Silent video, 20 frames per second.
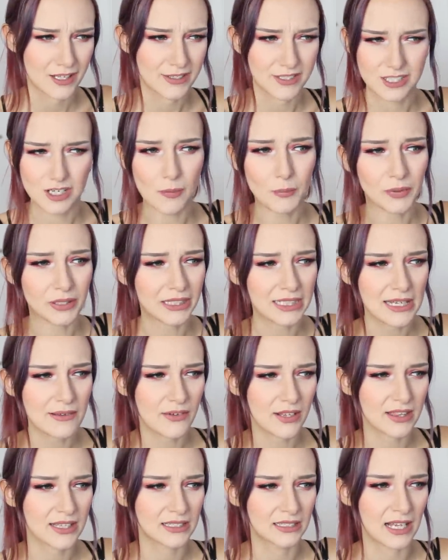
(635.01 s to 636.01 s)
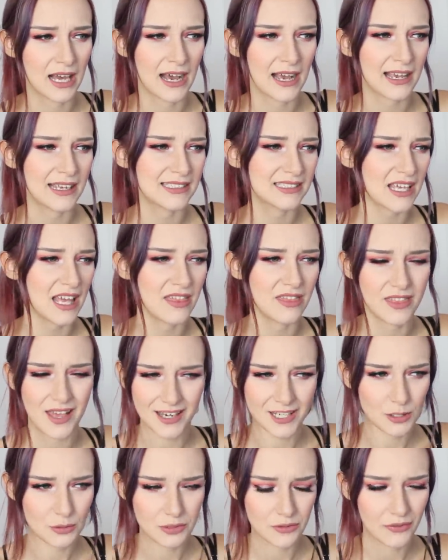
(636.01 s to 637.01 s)
Stop believing the lies, and
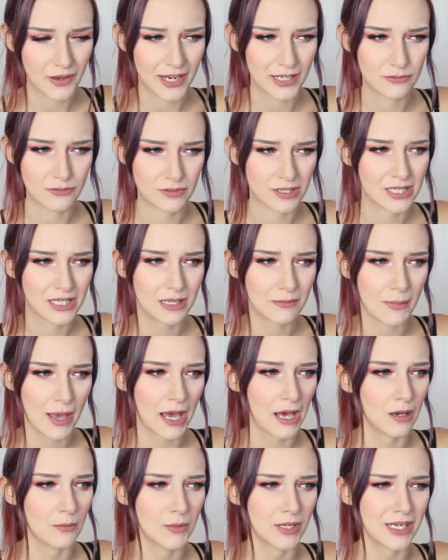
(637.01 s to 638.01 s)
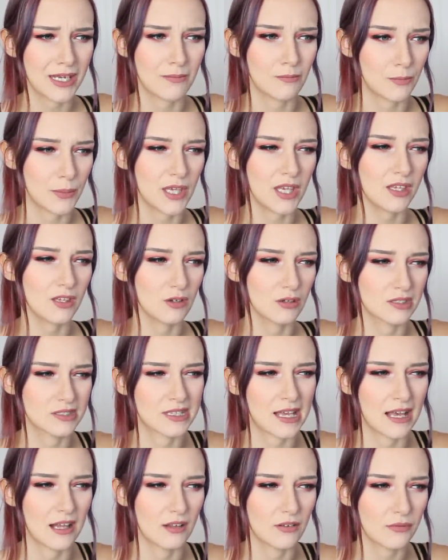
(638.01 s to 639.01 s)
then you will find real empowerment in being
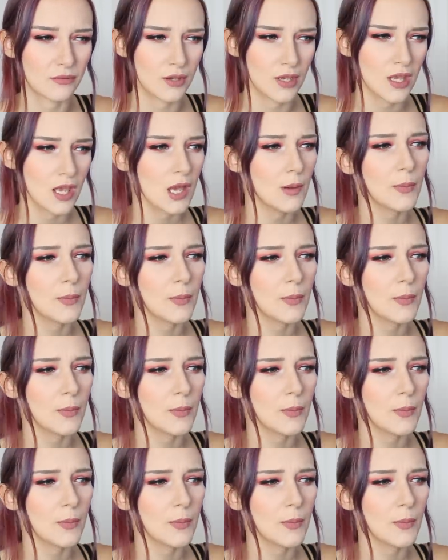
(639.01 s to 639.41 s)
yourself.